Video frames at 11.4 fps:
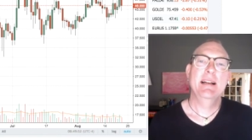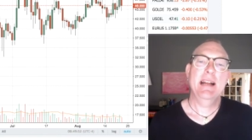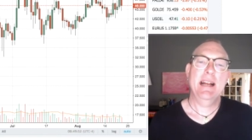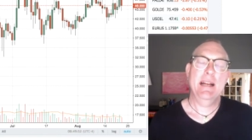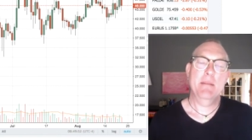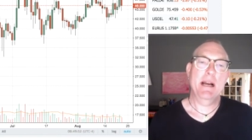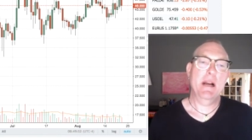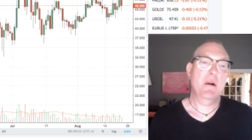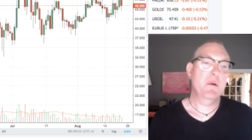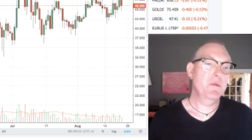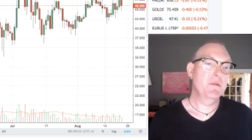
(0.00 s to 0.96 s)
and my
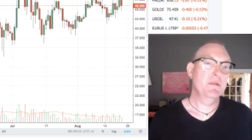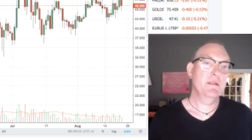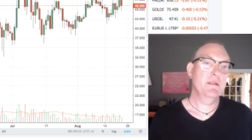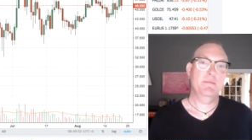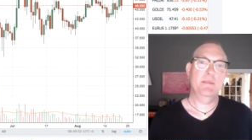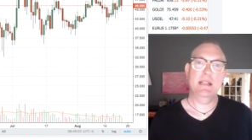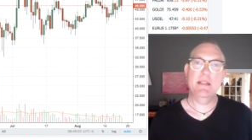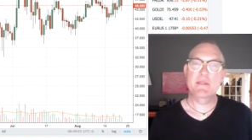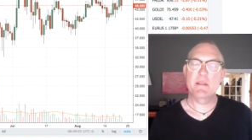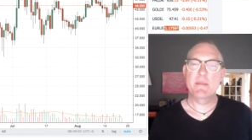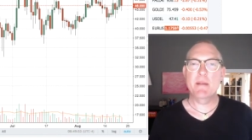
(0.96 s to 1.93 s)
own
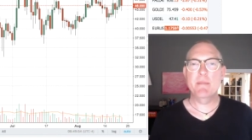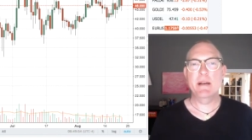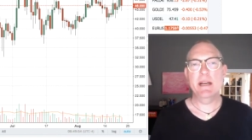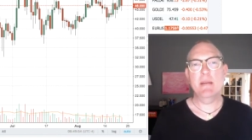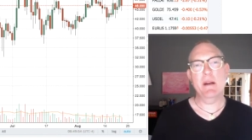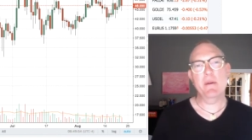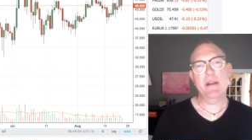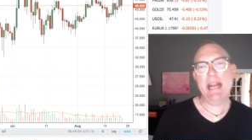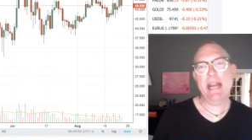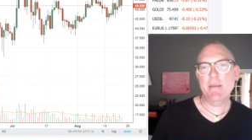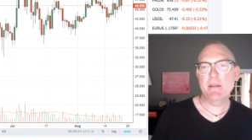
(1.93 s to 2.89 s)
beliefs about money, my own
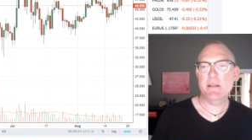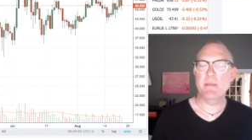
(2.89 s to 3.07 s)
habits,